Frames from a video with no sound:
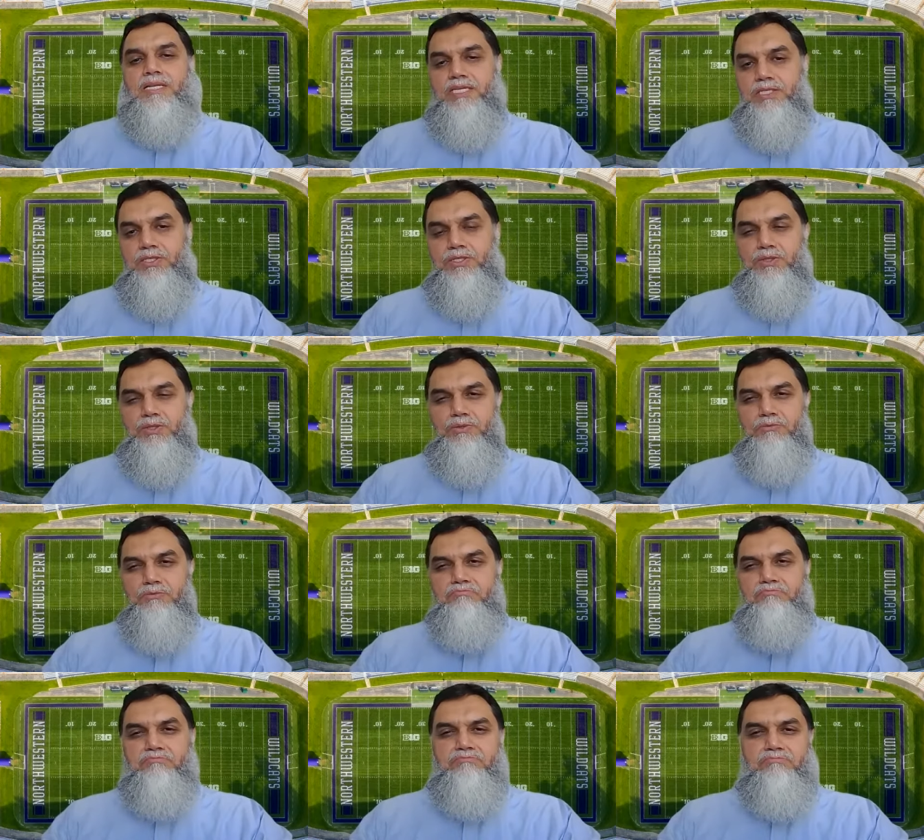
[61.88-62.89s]
into
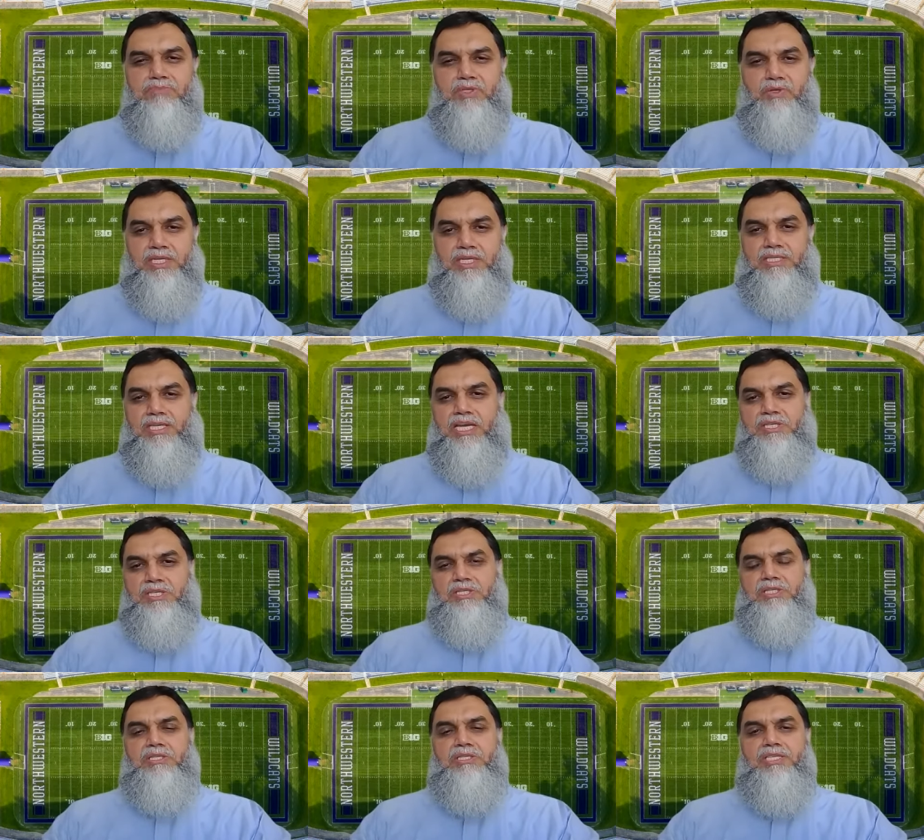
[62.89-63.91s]
3
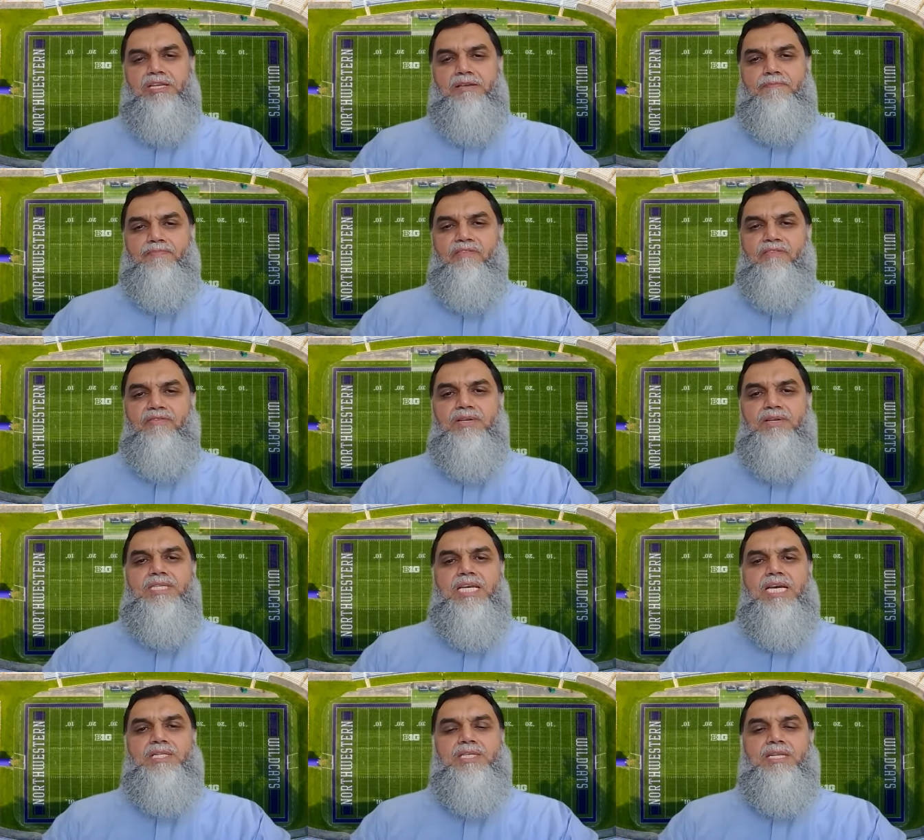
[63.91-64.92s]
sessions. The first
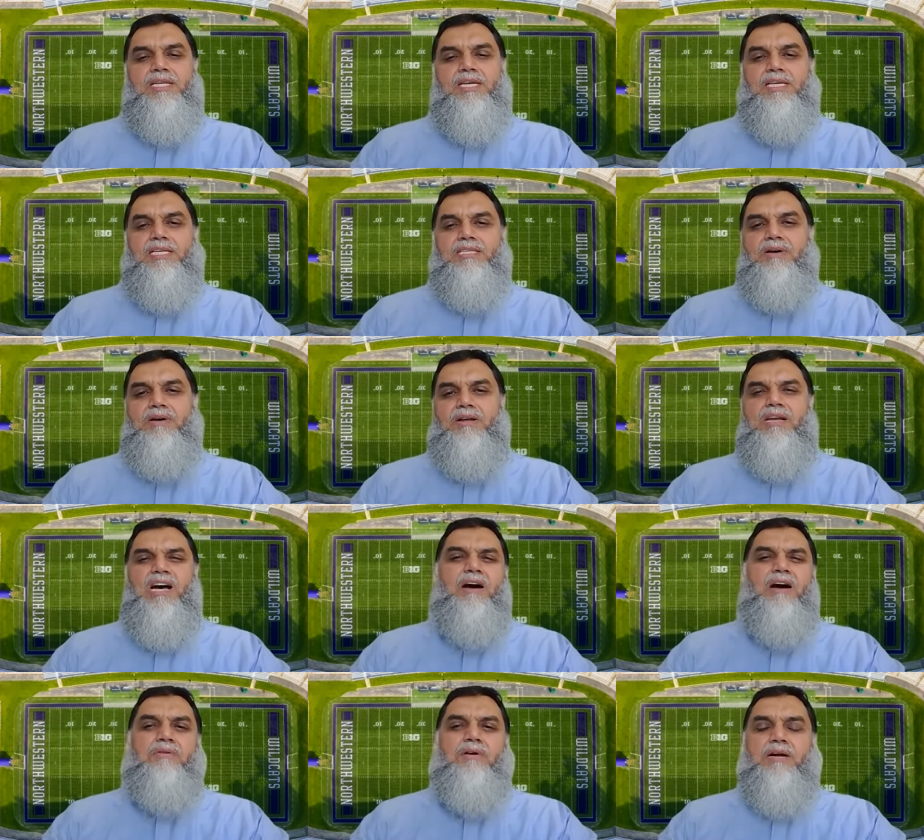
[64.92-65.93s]
session is about
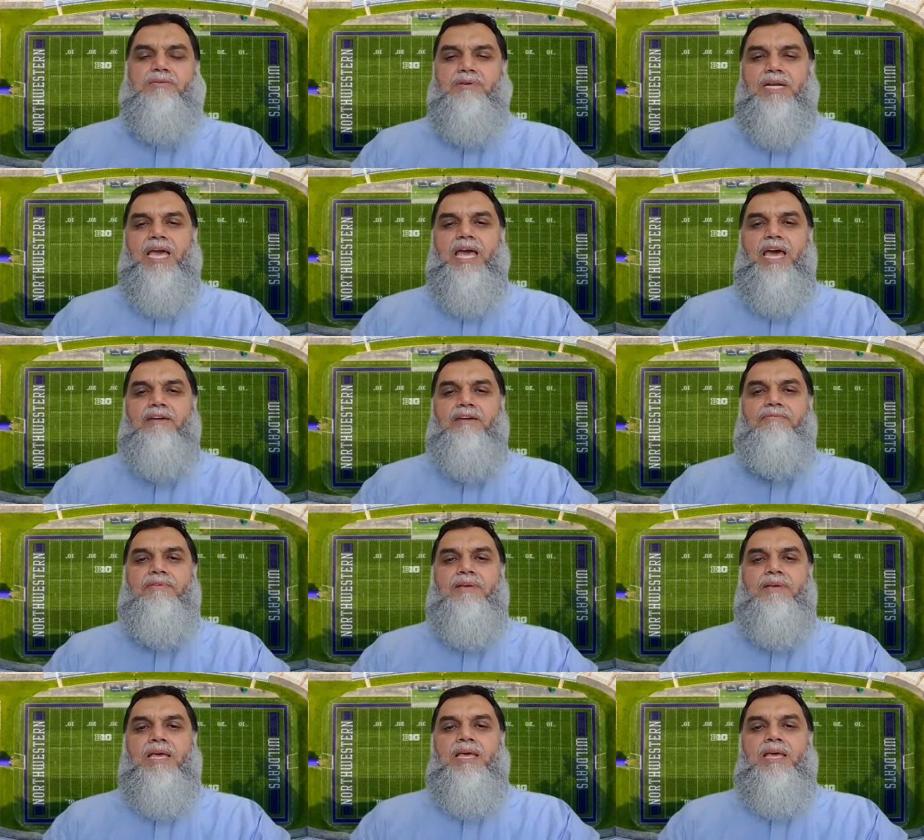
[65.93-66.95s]
hour and a half,
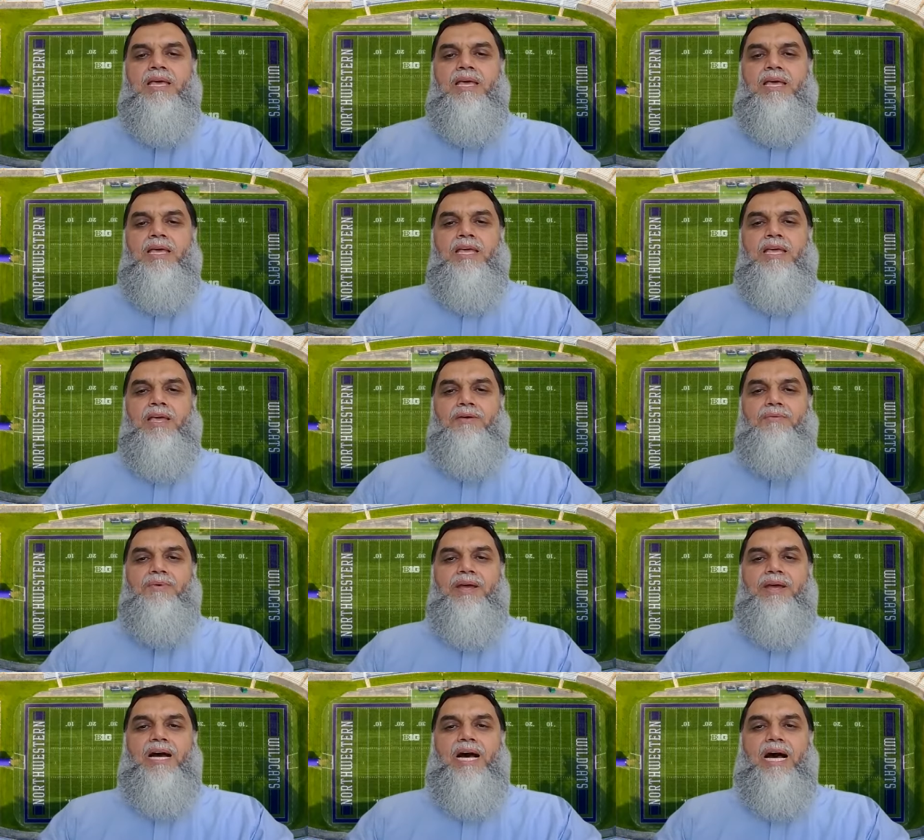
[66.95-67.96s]

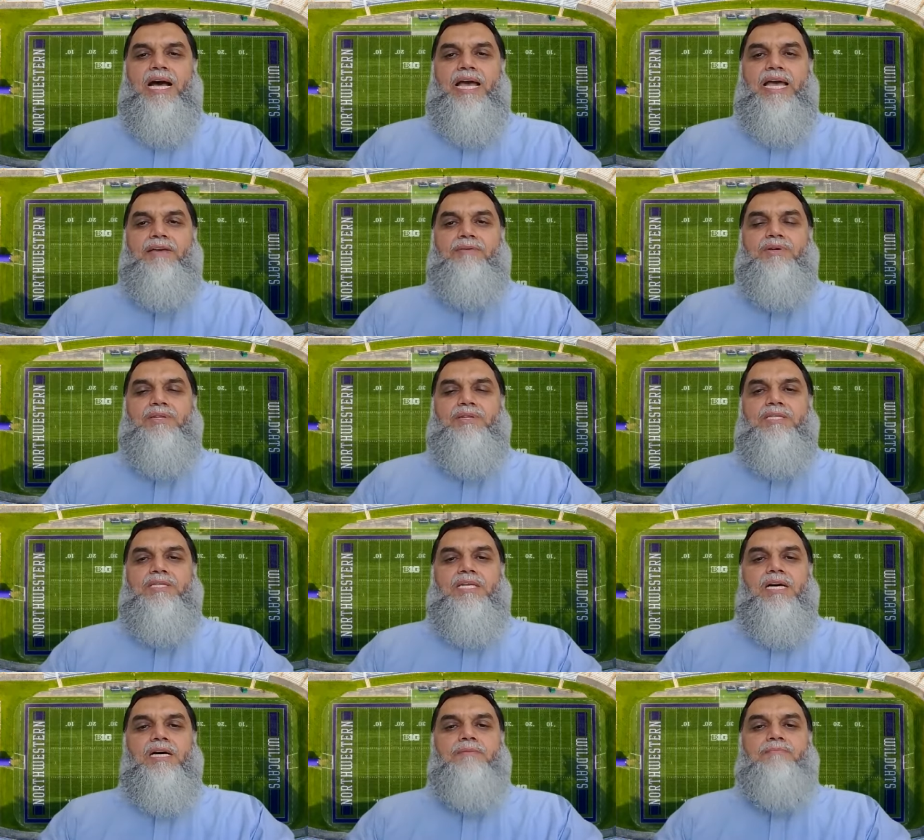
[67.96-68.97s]
where I would
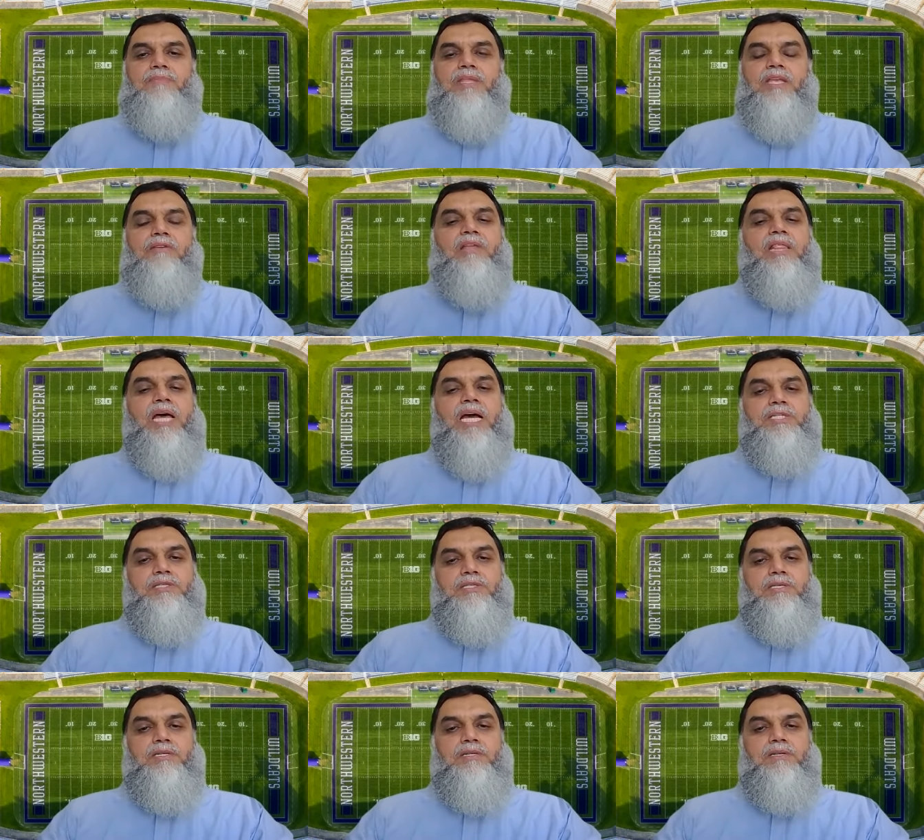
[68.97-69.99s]
give a
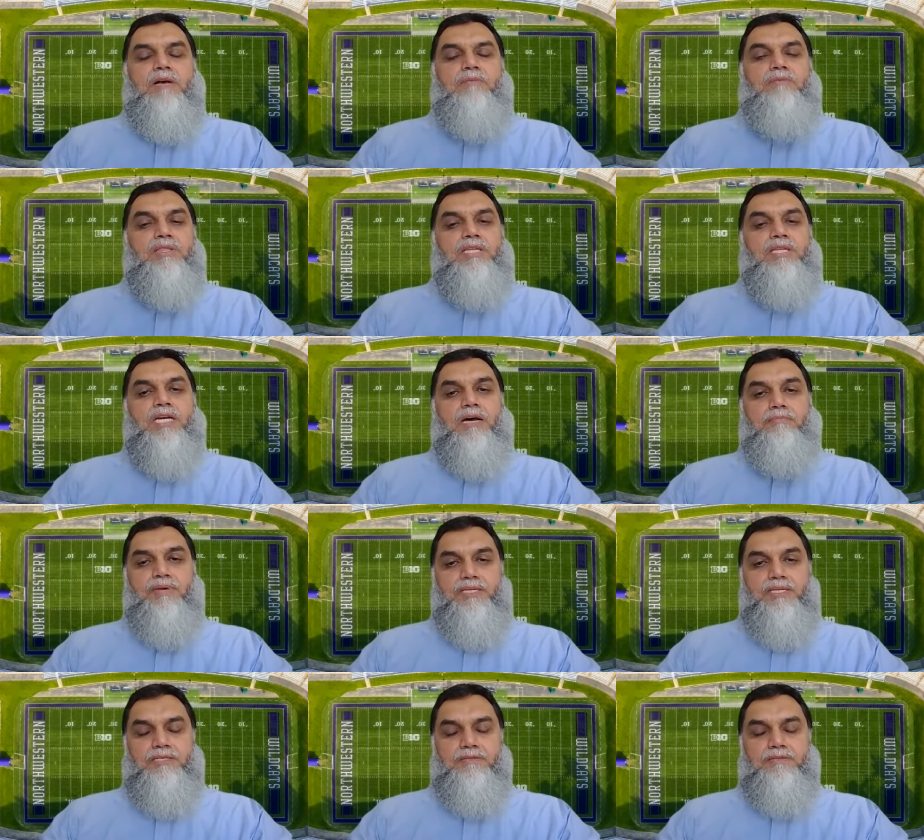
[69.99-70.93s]
lecture about the topic.